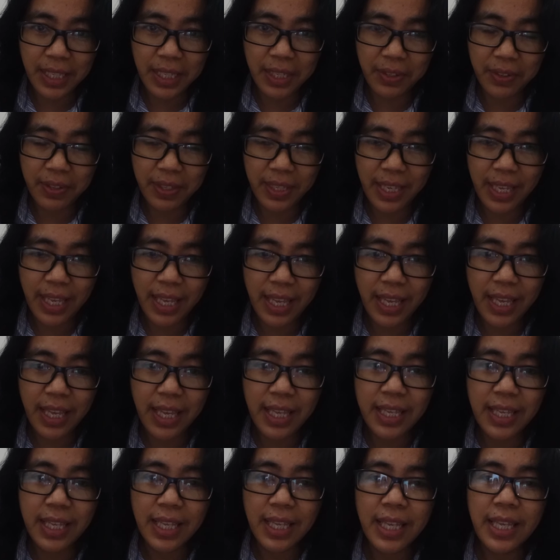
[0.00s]

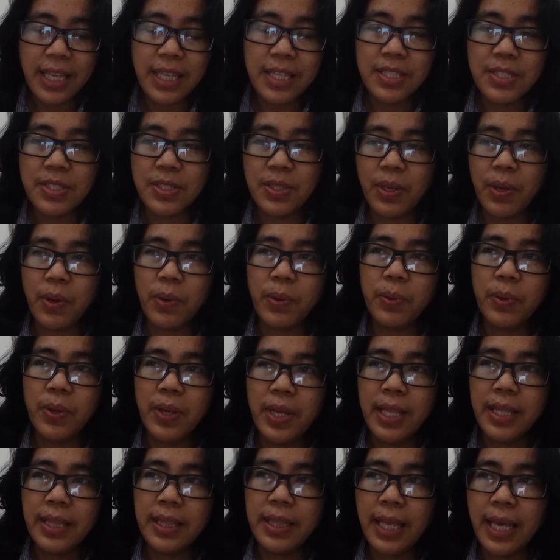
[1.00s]
Okay, so
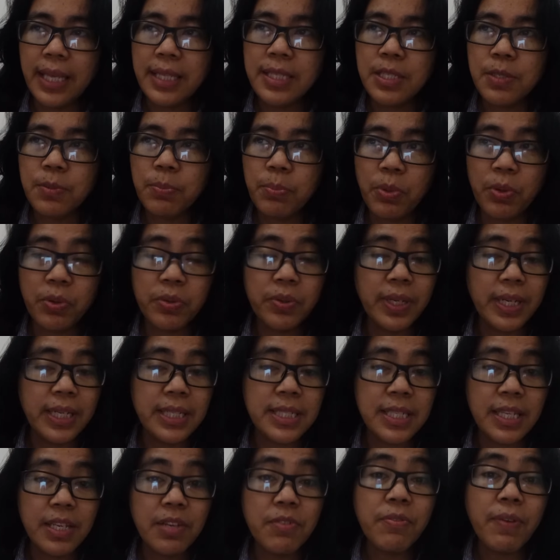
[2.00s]
that's
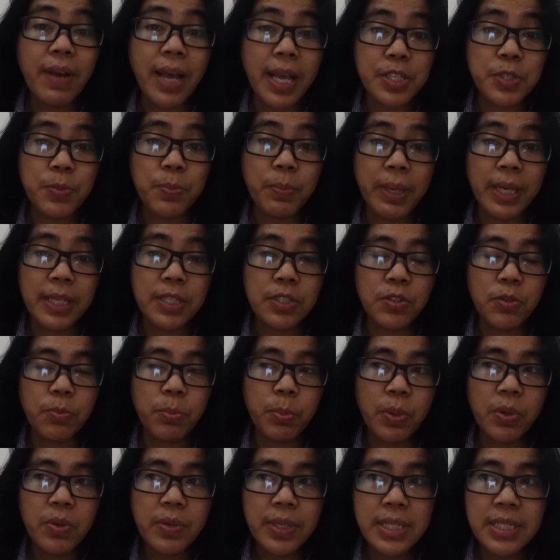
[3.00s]
progressive aspect. So
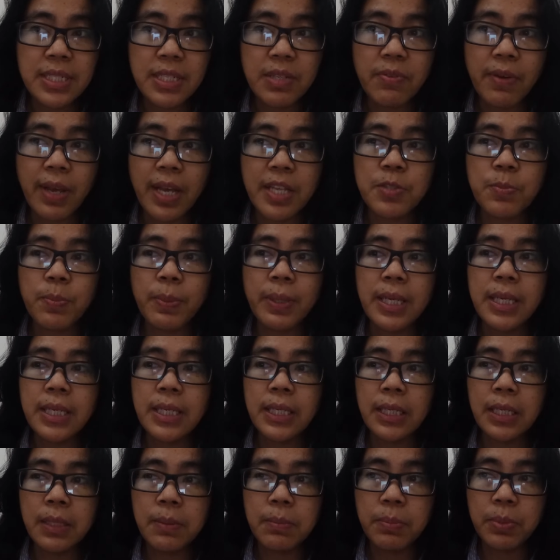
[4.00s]
progressive
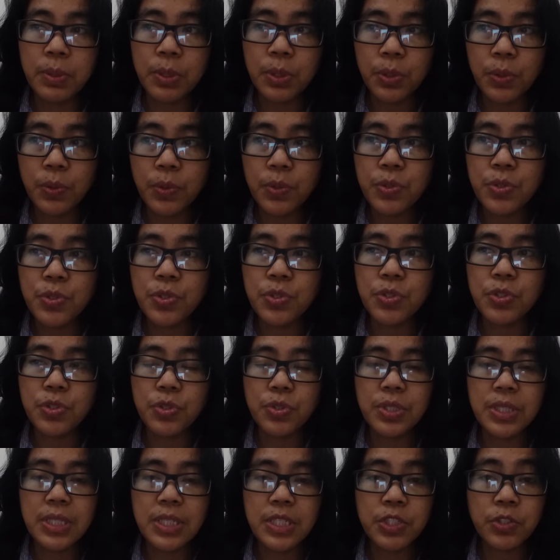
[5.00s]
aspect can be used
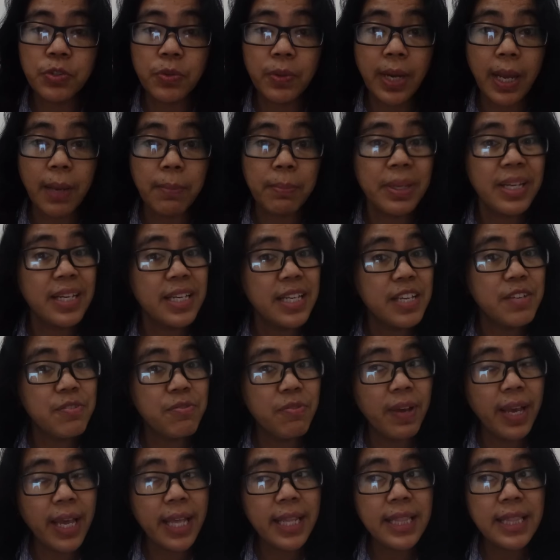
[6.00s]
to describe an
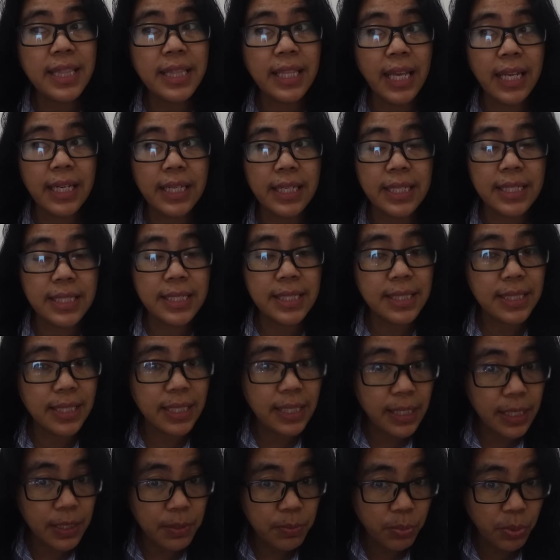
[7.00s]
event that is
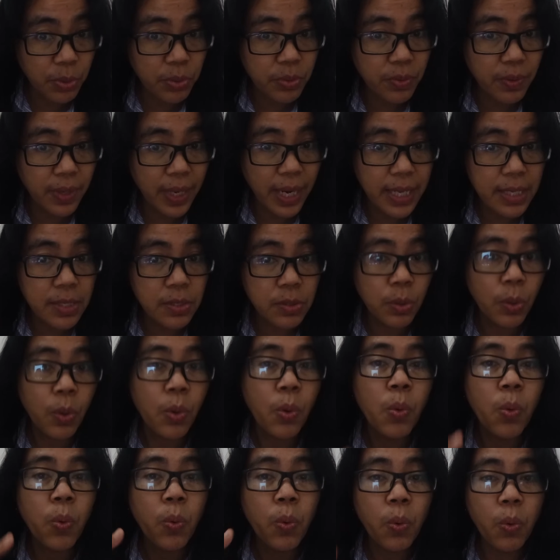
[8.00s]
still in progress,
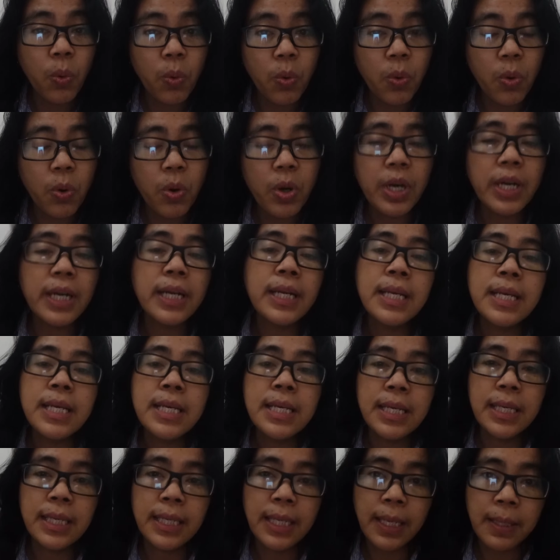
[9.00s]
or
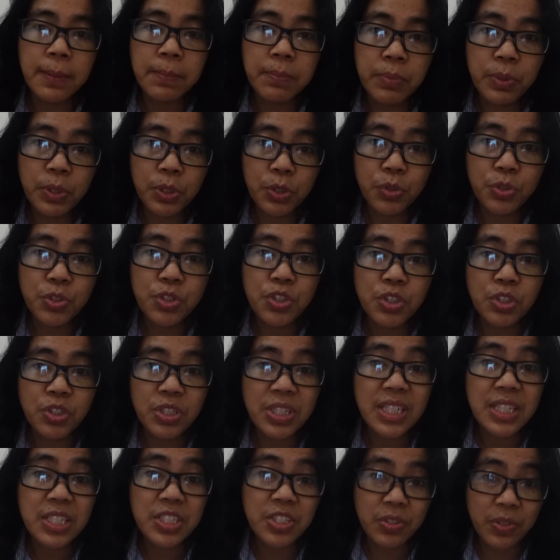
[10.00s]
it can be used to
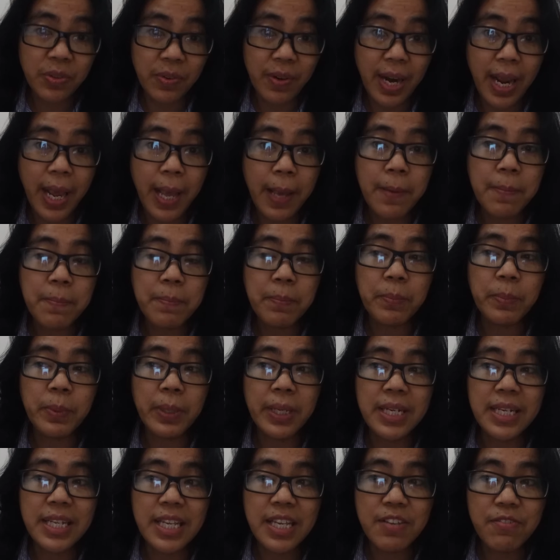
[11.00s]
describe
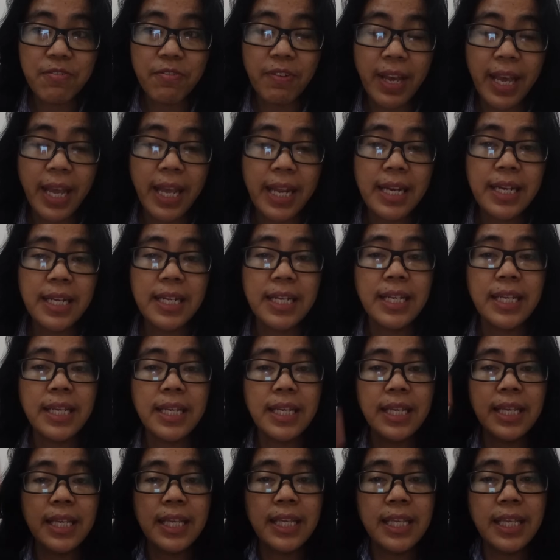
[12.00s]
an event
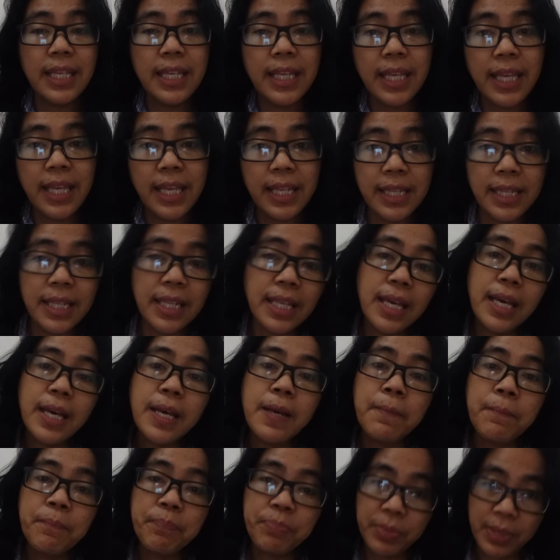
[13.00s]
in
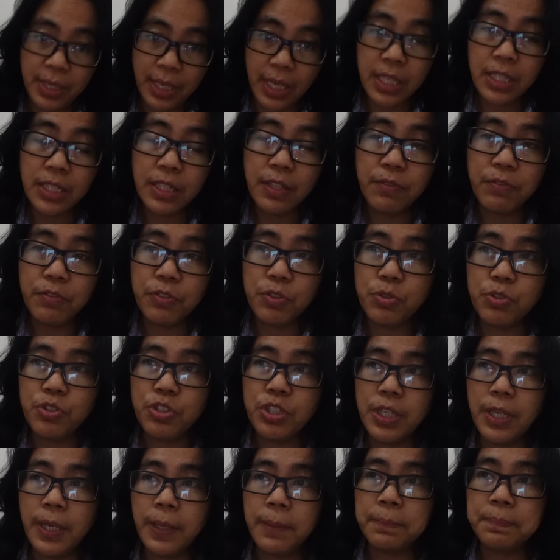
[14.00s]
the
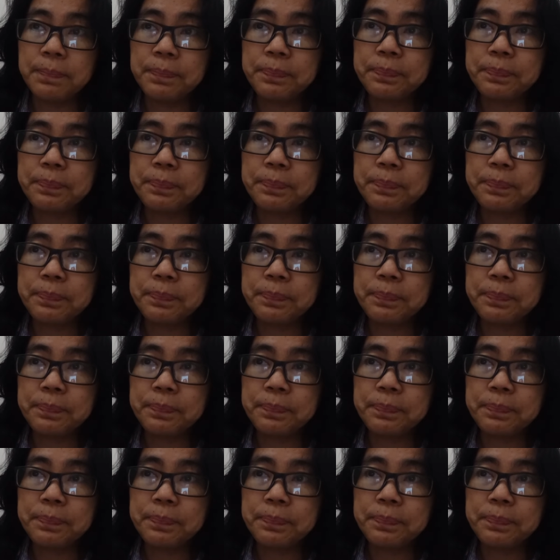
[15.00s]
future.